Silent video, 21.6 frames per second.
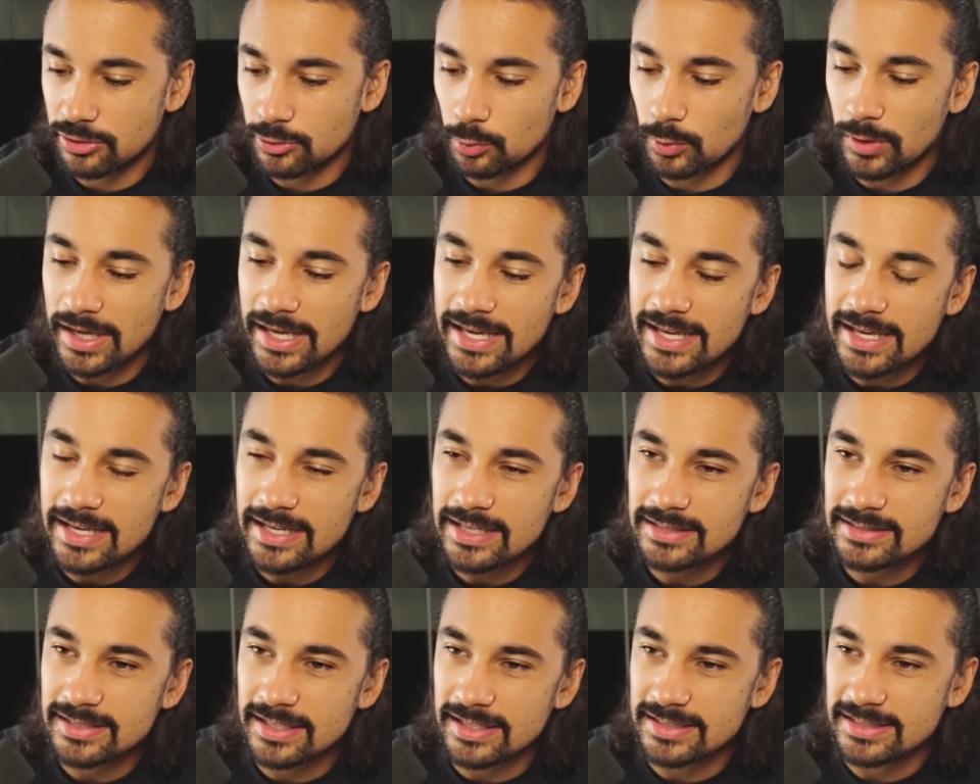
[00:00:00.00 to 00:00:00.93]

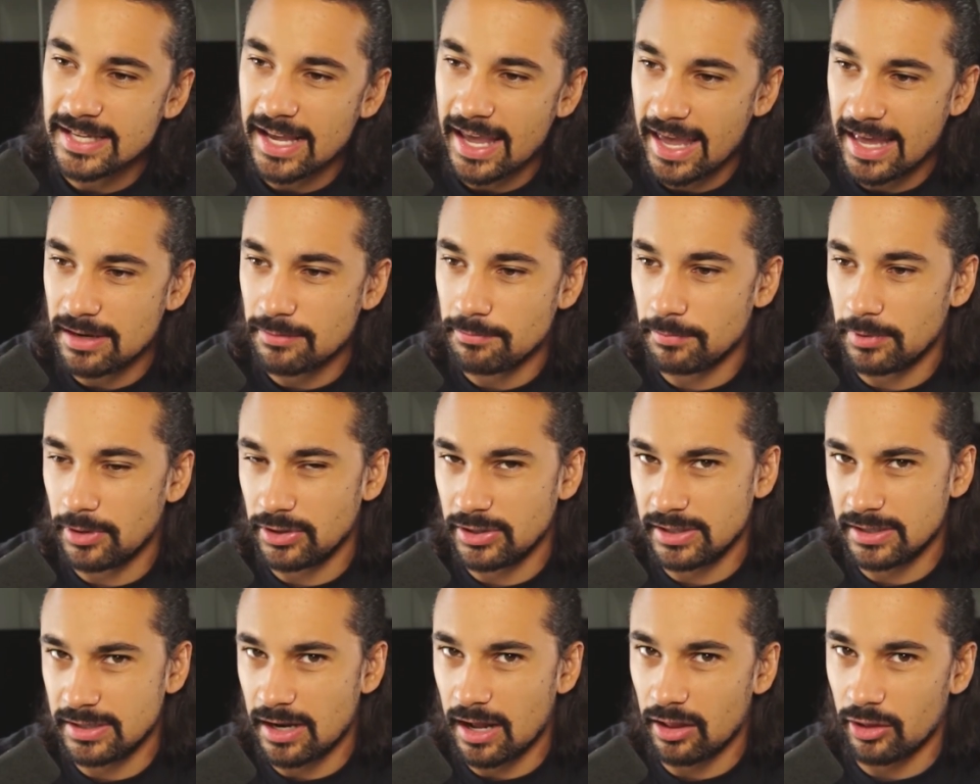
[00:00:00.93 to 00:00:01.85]
$3 to $10
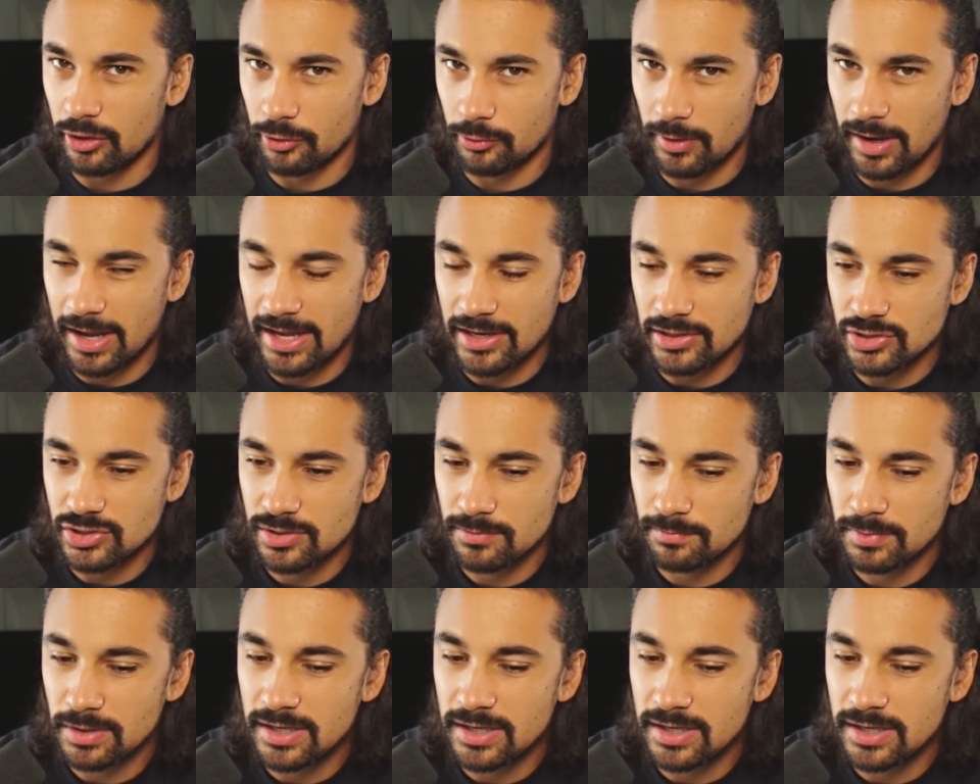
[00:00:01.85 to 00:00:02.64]
million range,